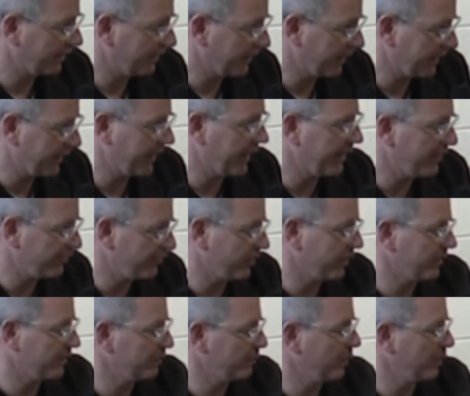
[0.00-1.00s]

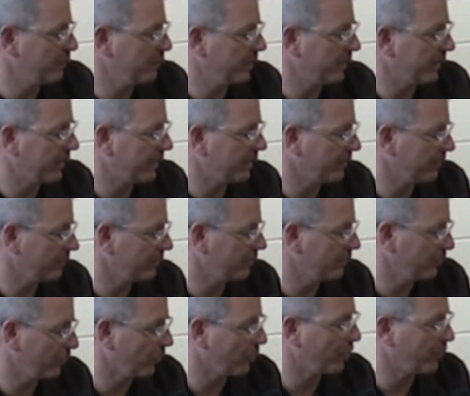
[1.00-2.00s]
engaging in making
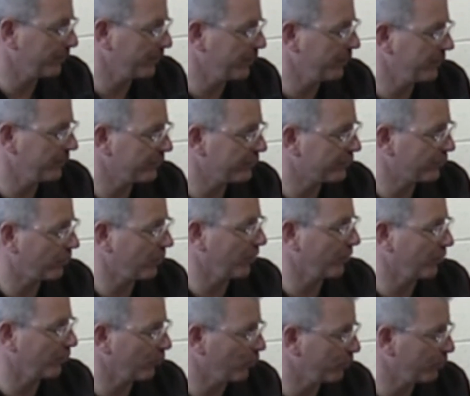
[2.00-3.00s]
your community a
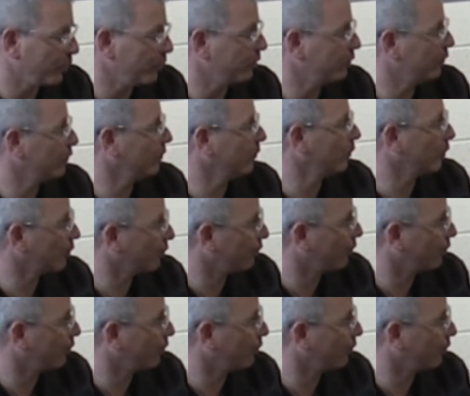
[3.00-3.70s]
stronger, more beautiful, more